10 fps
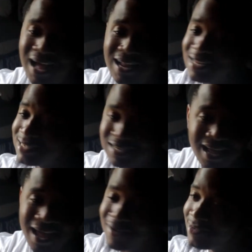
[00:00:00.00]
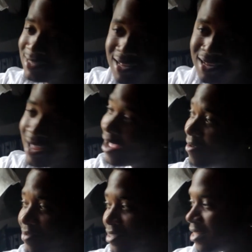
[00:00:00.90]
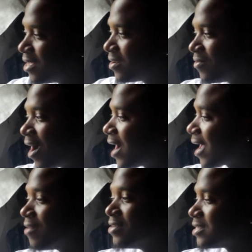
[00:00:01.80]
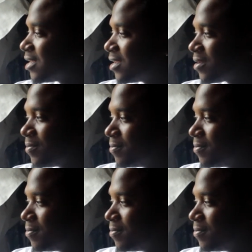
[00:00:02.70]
I listen to everything, rock, everything.